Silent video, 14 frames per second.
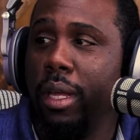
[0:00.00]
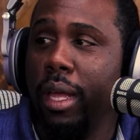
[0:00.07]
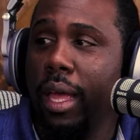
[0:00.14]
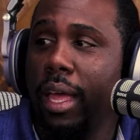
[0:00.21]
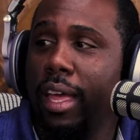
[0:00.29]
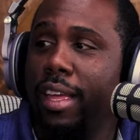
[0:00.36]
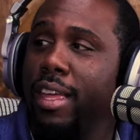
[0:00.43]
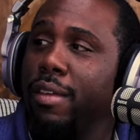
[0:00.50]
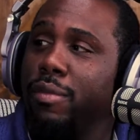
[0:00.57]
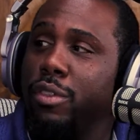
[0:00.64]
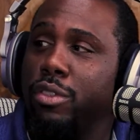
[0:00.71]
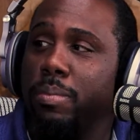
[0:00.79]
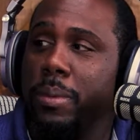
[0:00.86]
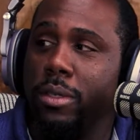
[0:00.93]
And
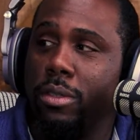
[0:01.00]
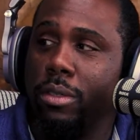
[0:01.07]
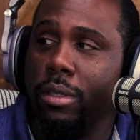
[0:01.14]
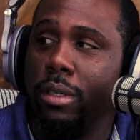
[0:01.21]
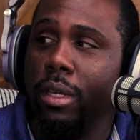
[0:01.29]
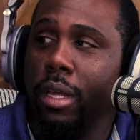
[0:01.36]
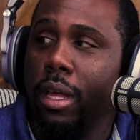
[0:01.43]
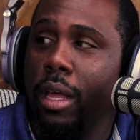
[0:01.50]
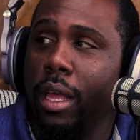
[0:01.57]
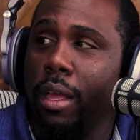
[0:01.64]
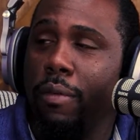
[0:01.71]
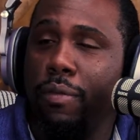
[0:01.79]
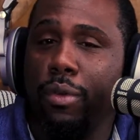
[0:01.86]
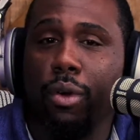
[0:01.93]
even spiritually,
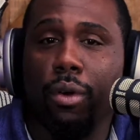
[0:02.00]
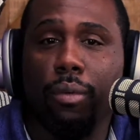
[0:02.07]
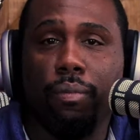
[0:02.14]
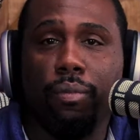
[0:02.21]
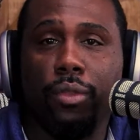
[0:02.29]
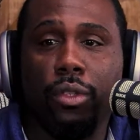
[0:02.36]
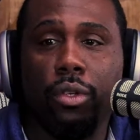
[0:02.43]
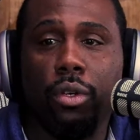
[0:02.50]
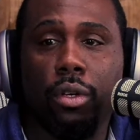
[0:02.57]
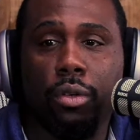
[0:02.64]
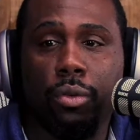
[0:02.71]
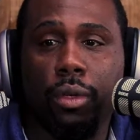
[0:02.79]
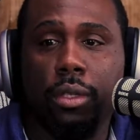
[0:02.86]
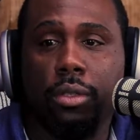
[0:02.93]
if you're a
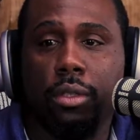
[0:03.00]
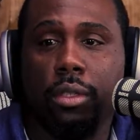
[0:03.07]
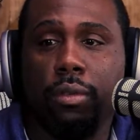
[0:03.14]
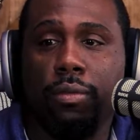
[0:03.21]
Christian,